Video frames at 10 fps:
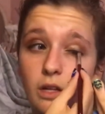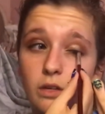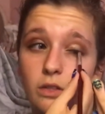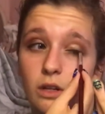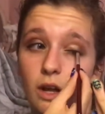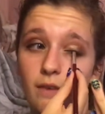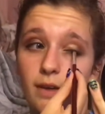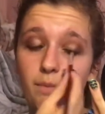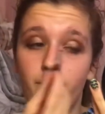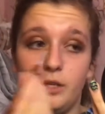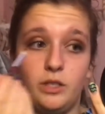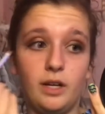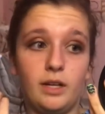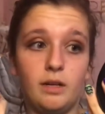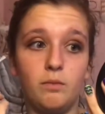There's a lot of it
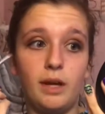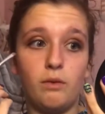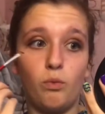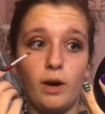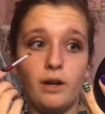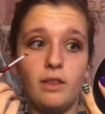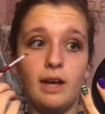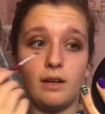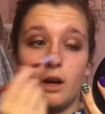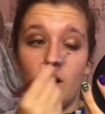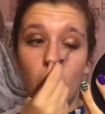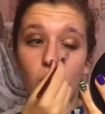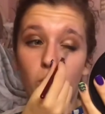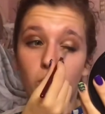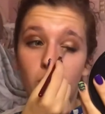missing. I'm like, where did that
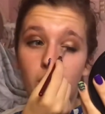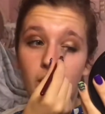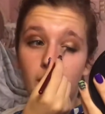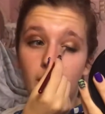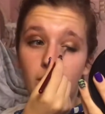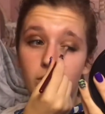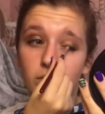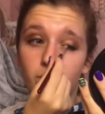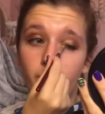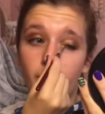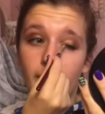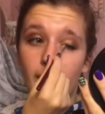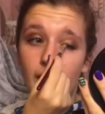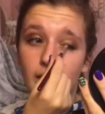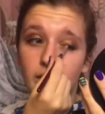go? That was
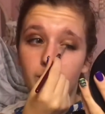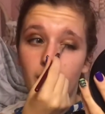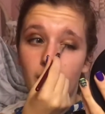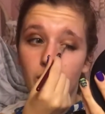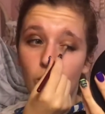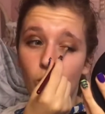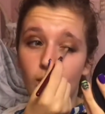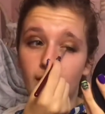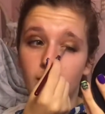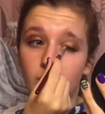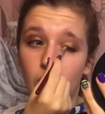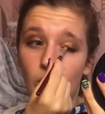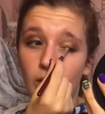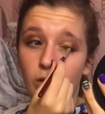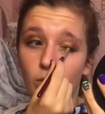money I spent. Coins.
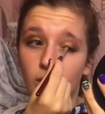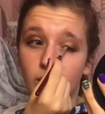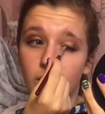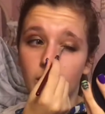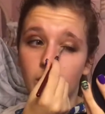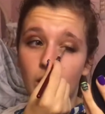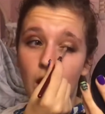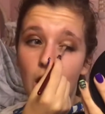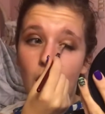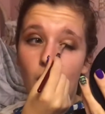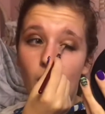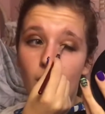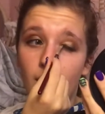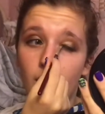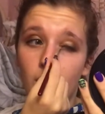
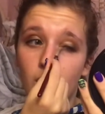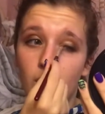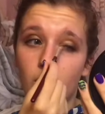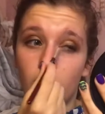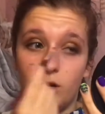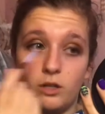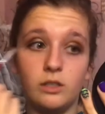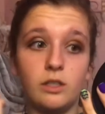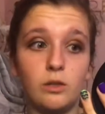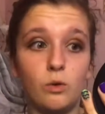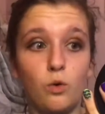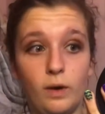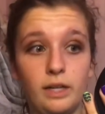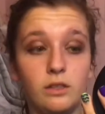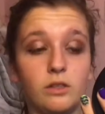Hard-earned
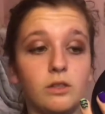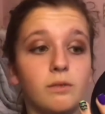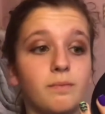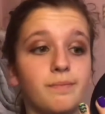coins.